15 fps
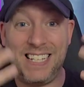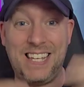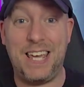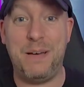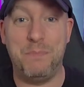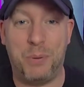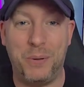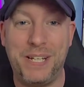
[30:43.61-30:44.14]

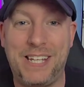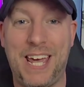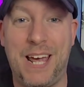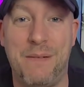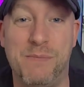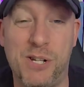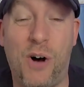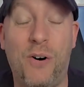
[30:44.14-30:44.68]
Game Boy
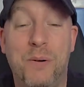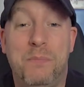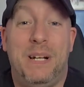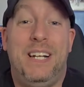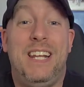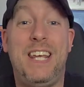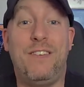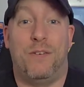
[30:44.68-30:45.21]
games.
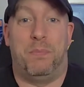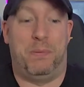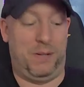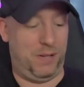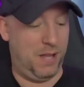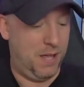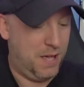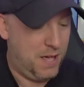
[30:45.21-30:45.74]

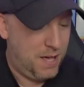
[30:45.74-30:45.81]
Unbelievable.